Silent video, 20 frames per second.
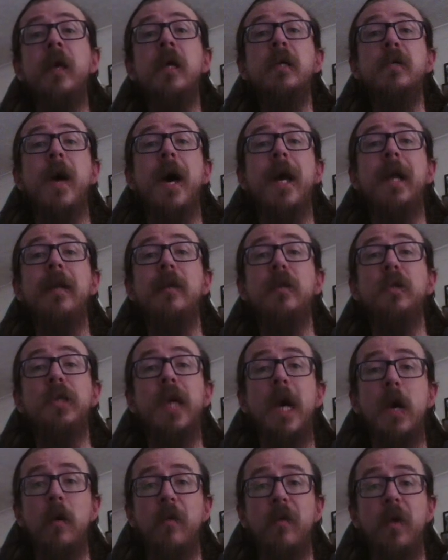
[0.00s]
So I had a little
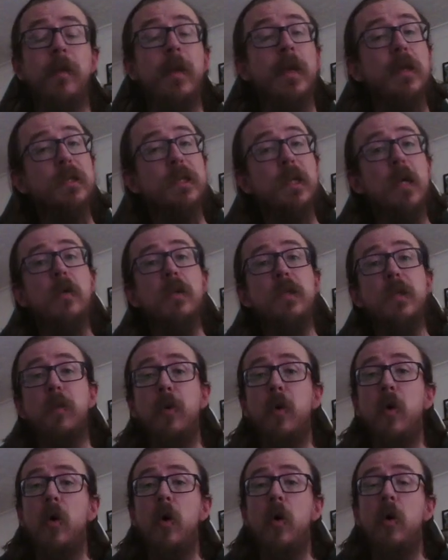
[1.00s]
chat with him. Now, excuse the
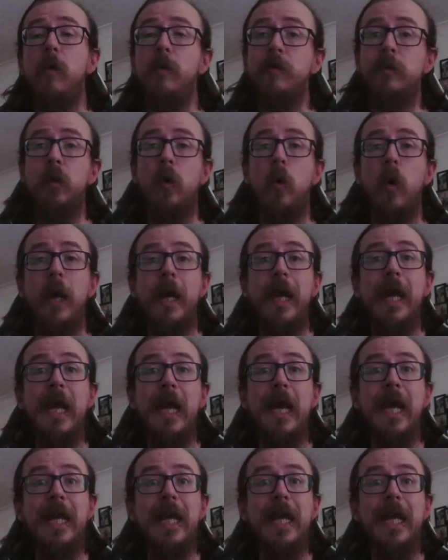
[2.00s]
poor quality,